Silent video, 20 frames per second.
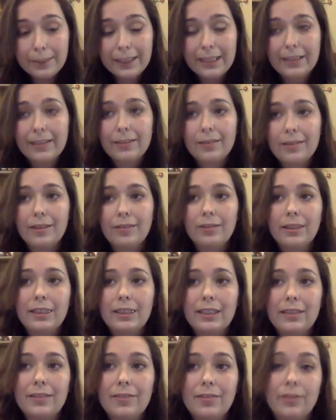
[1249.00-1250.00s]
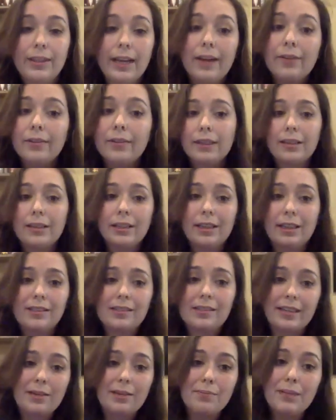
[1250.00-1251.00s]
because it really is for that one.
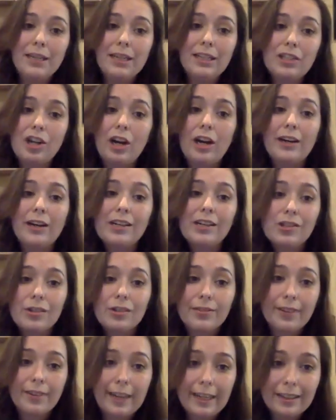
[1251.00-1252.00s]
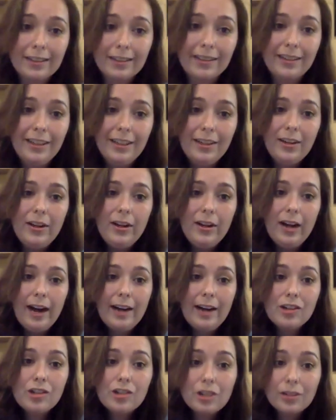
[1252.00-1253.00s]
It's like me talking to a friend,
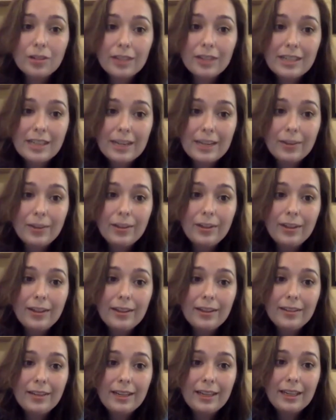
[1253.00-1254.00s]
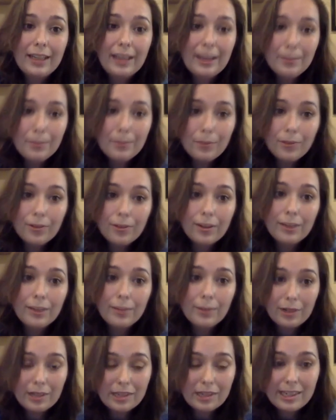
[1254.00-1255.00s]
hunched over a table as I get more and
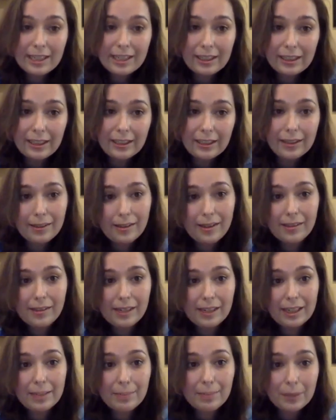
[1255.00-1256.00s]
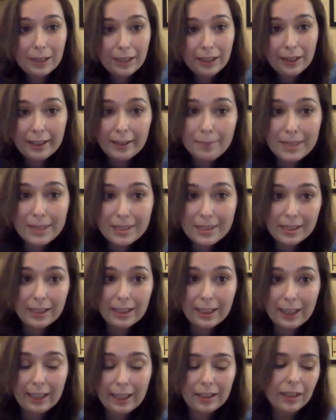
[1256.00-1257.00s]
more sickly and as I keep eating like pizza
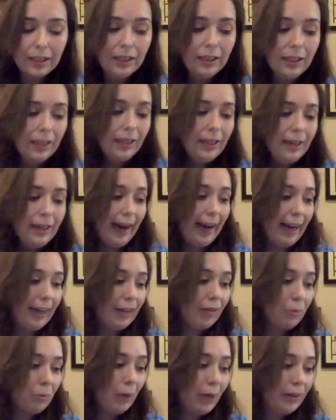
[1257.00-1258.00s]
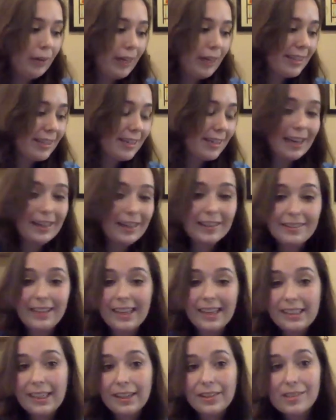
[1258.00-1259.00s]
and cake. And while that's not
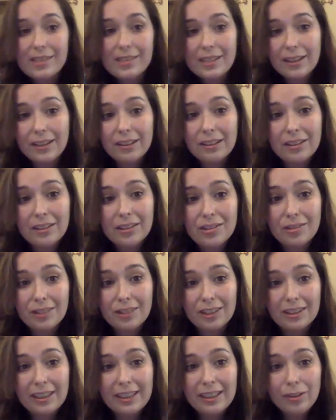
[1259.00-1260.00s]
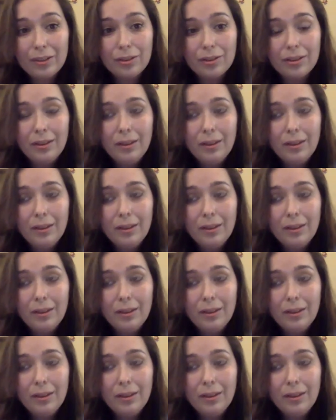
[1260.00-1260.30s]
exactly how the scenario is in real life,